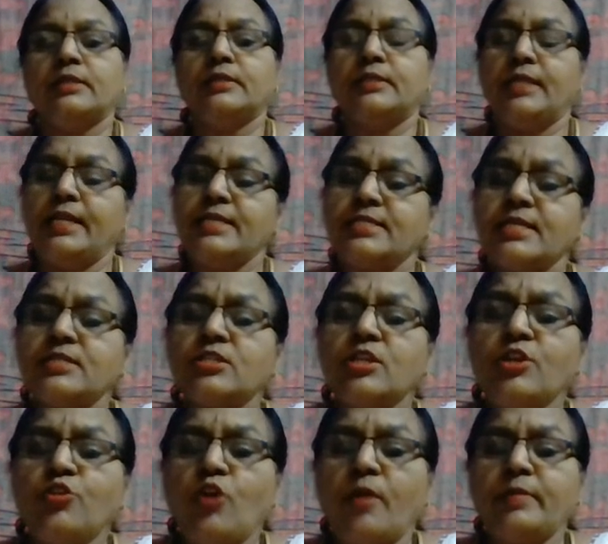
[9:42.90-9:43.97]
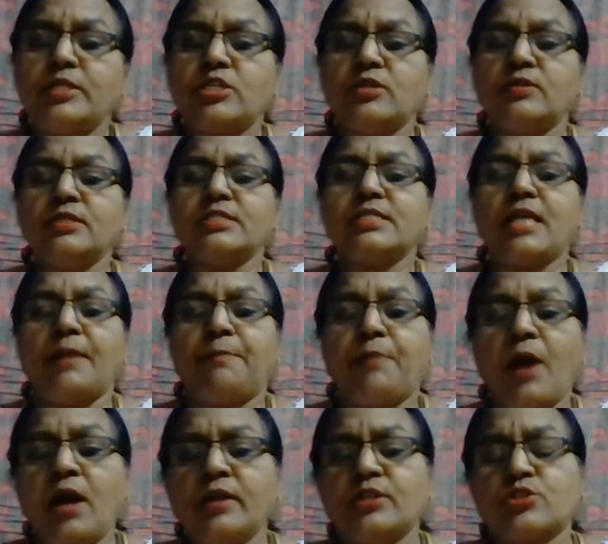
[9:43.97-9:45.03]
The necessary raw materials and
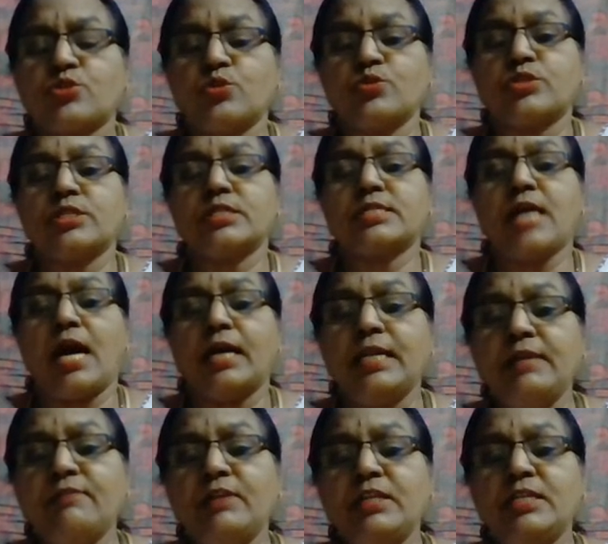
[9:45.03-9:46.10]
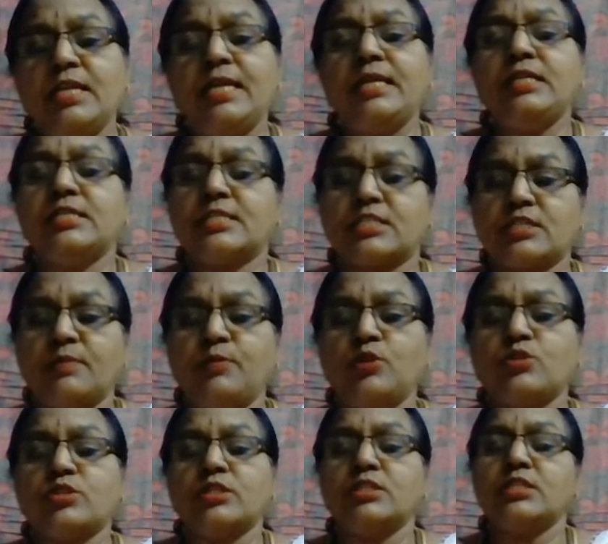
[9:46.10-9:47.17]
power resources are unevenly
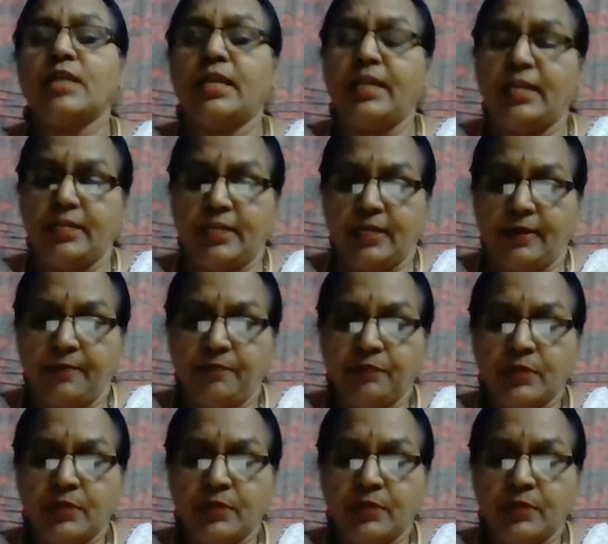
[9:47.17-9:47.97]
distributed in India.